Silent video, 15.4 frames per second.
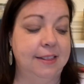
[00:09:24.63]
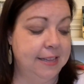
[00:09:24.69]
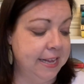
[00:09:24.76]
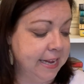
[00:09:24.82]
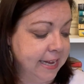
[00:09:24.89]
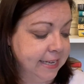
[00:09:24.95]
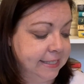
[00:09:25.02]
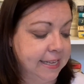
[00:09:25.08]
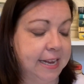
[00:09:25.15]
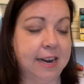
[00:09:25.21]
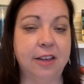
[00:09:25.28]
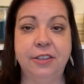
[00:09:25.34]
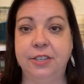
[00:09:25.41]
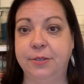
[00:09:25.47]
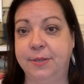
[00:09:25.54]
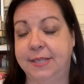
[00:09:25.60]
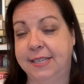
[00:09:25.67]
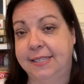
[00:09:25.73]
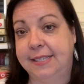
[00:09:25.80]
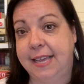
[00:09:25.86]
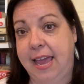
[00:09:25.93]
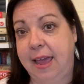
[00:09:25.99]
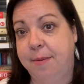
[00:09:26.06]
Like I said, I'll use
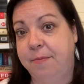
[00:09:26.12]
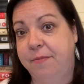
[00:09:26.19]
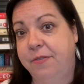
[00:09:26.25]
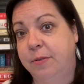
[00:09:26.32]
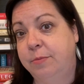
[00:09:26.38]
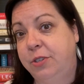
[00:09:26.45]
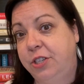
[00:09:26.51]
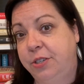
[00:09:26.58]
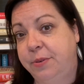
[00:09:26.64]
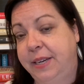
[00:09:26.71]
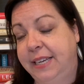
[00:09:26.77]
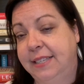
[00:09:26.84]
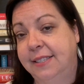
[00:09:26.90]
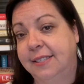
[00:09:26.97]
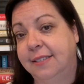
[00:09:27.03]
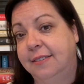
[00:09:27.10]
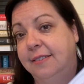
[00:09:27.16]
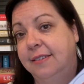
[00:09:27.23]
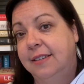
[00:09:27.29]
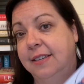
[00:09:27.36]
this game from Dewey's.